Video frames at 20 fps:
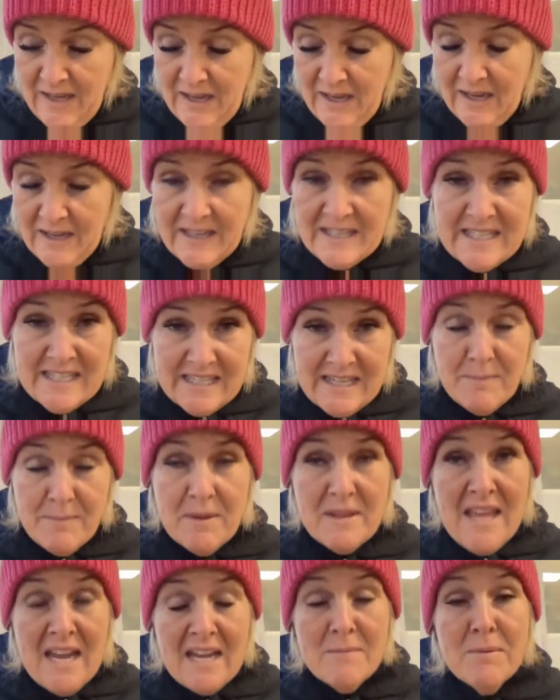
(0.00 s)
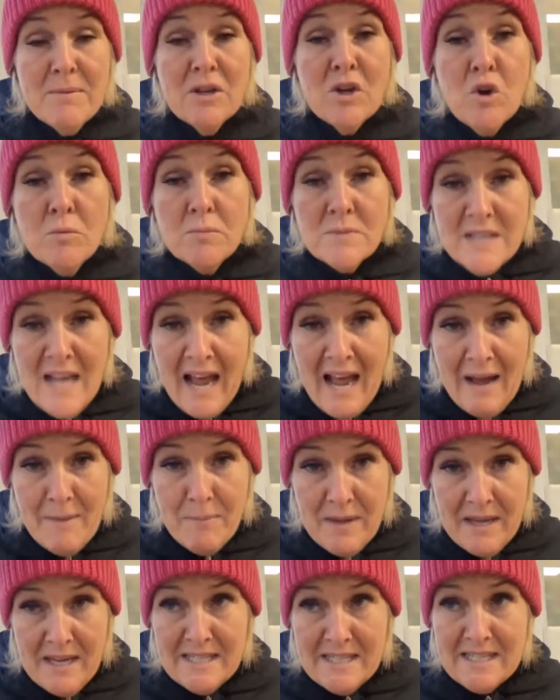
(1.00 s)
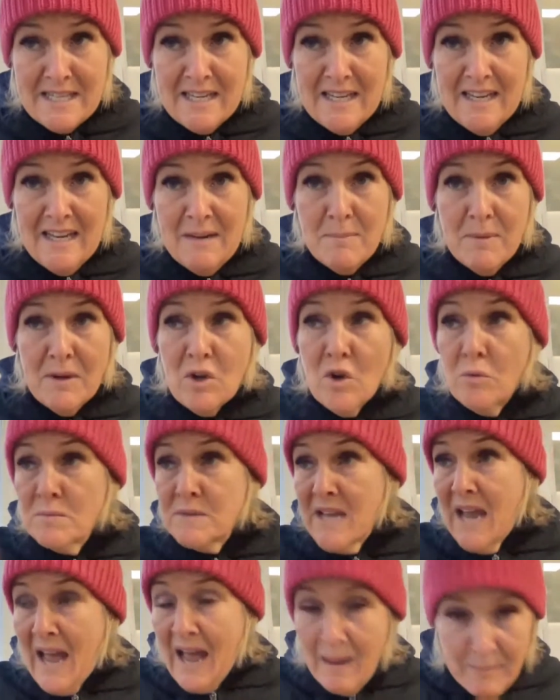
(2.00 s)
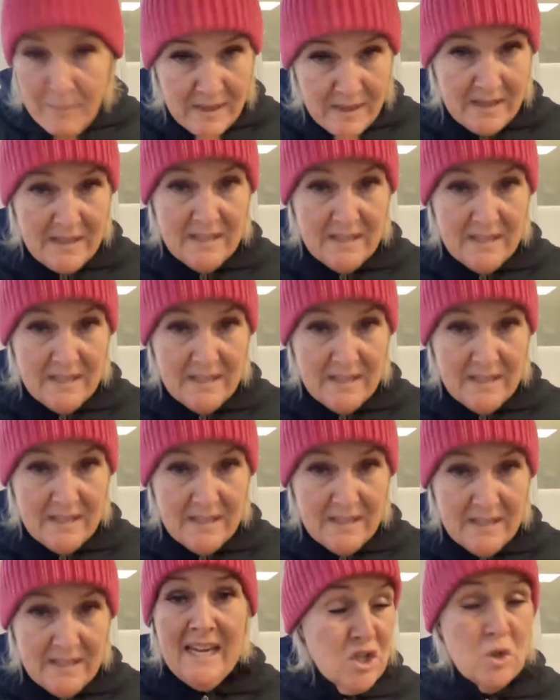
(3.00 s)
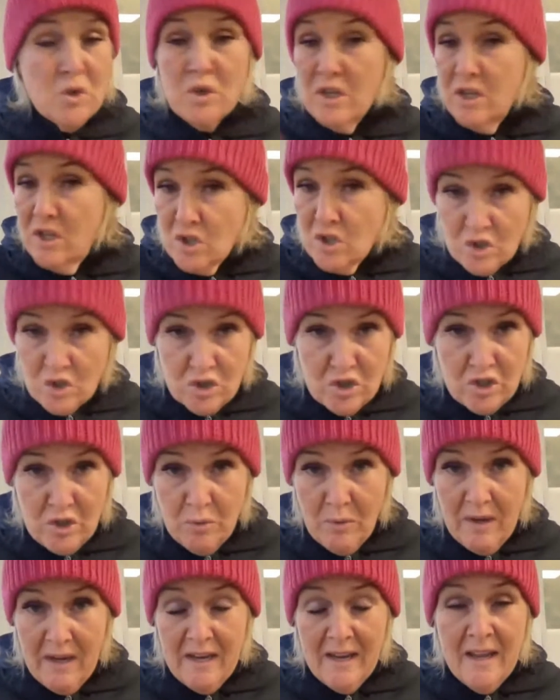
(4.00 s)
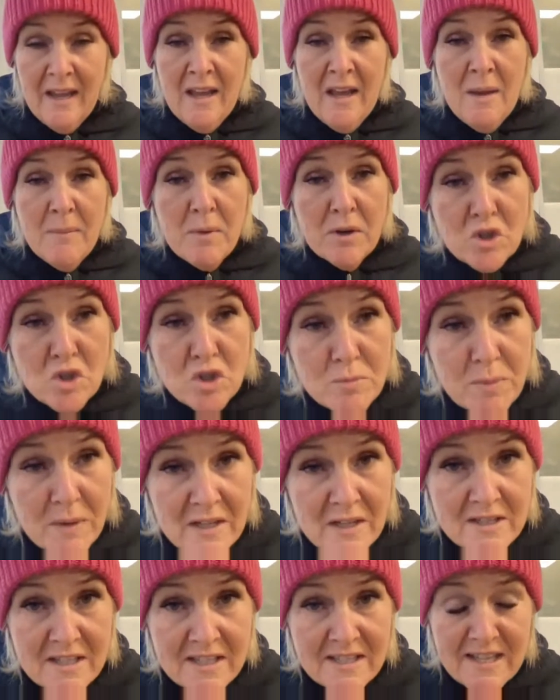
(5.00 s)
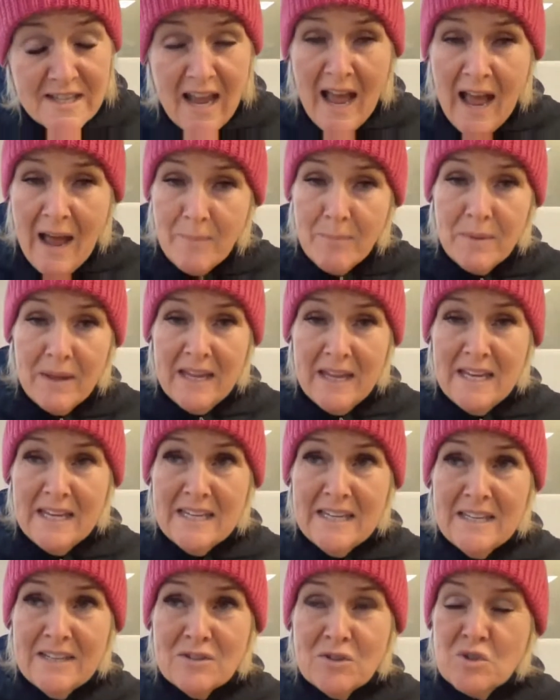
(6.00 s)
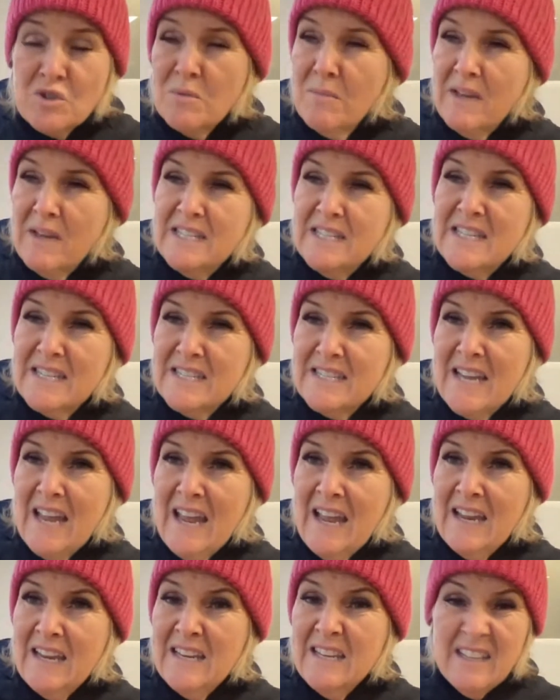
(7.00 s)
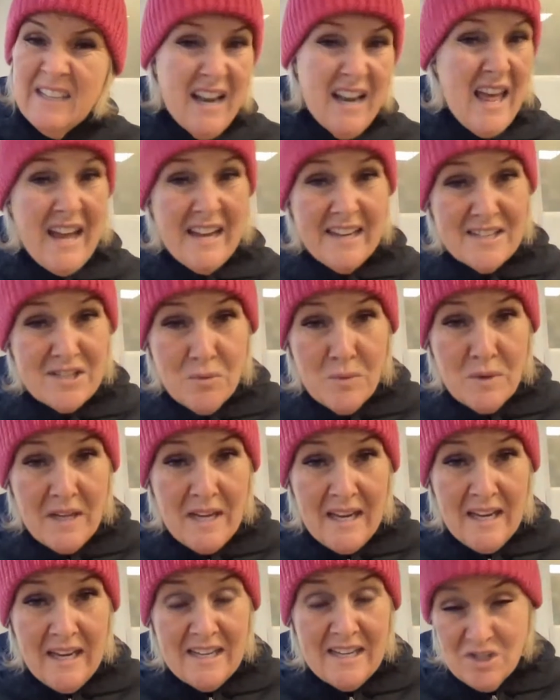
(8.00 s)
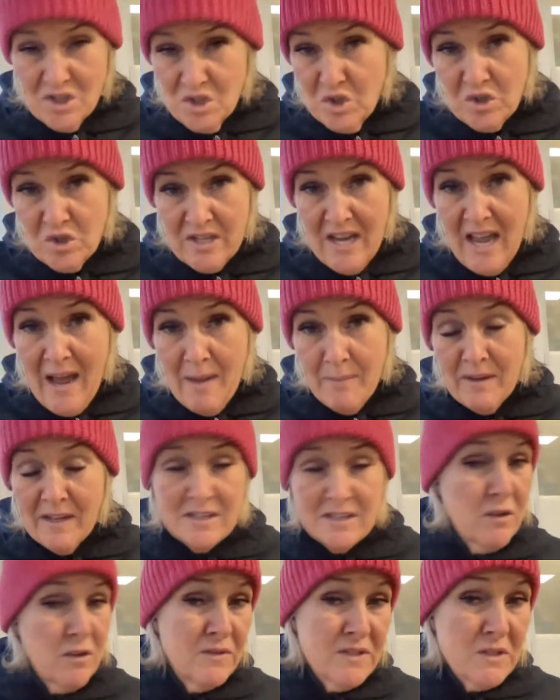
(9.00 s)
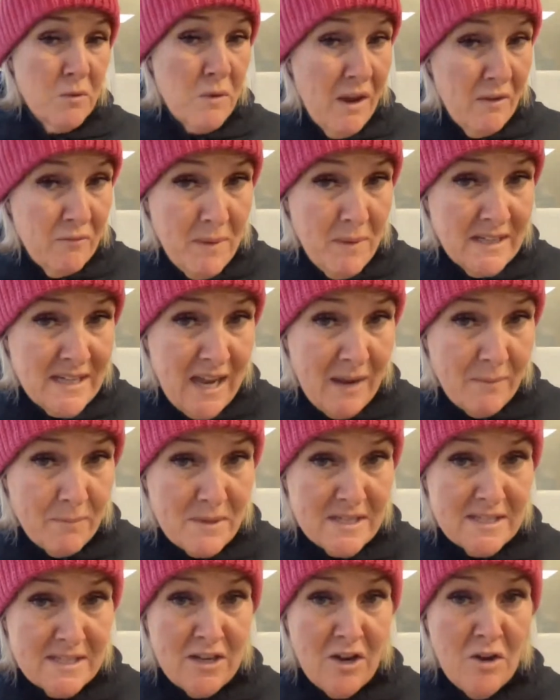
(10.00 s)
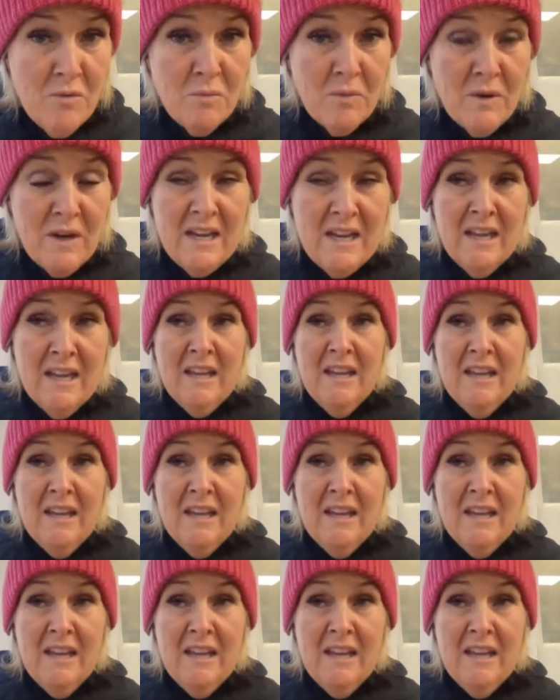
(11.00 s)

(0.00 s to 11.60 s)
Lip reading: But then it becomes a habit. It becomes a habit that you get into, that you just do it. But just because it's a habit doesn't mean to say you like doing it. It's just a habit. Because obviously we have bad habits, don't we?